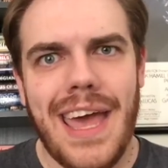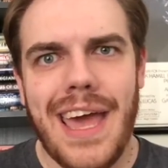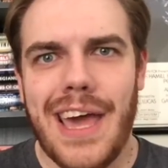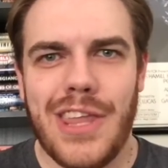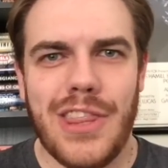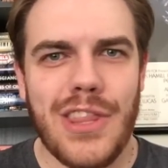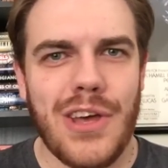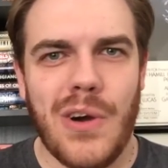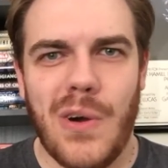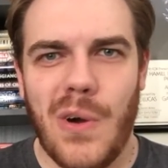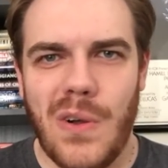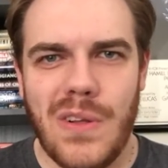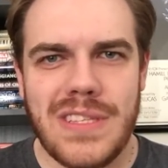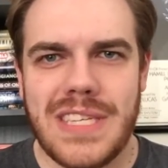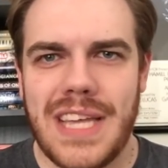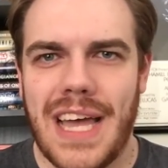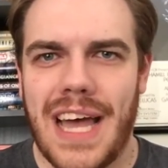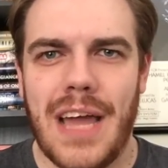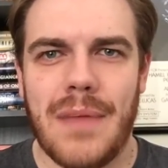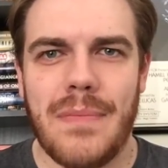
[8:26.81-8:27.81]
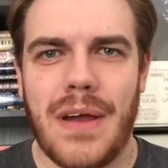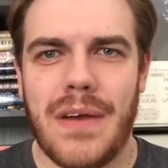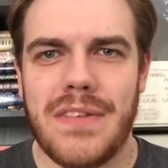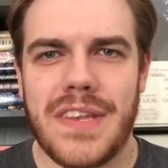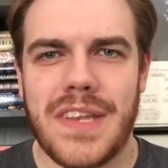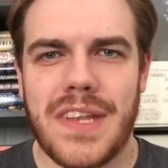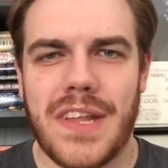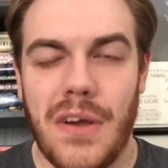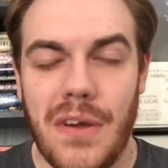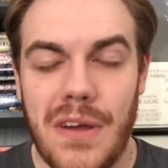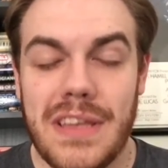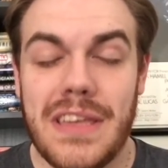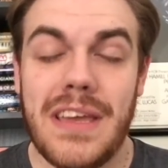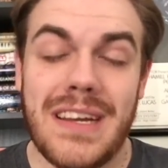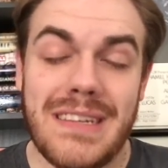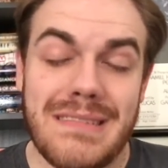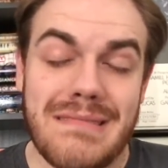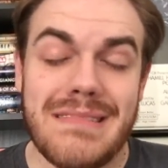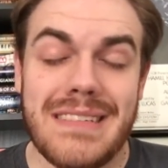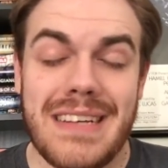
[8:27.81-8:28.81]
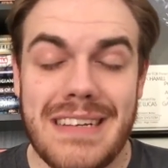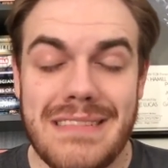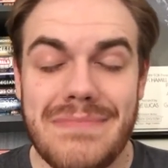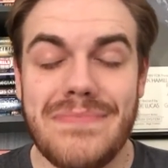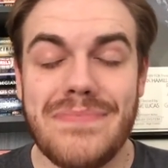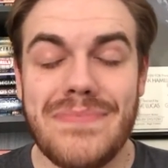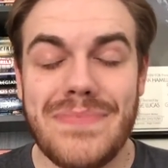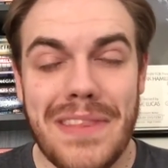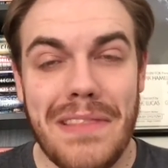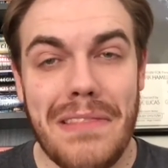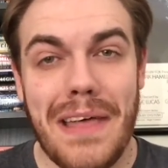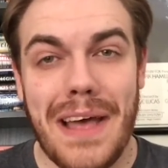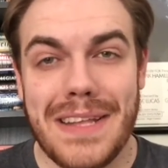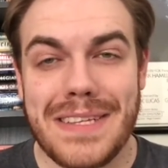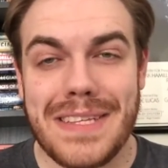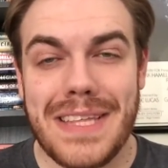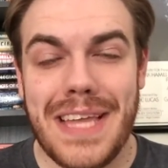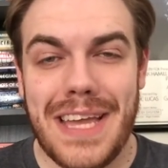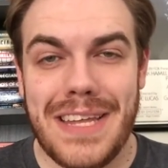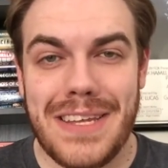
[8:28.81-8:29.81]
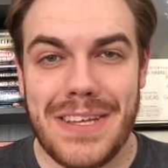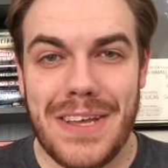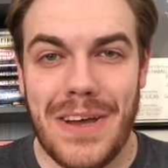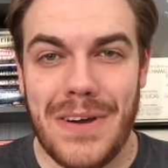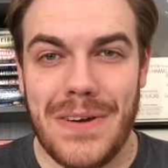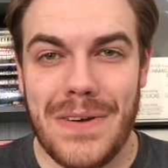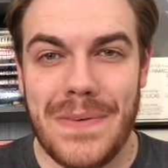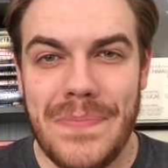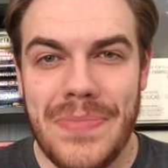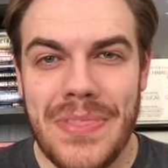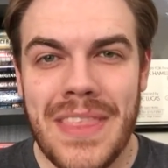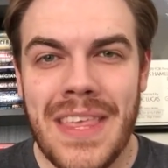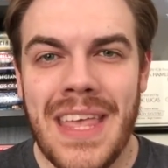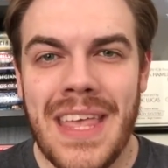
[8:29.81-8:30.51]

And the whole time I was just going, yeah, well, that's Lando.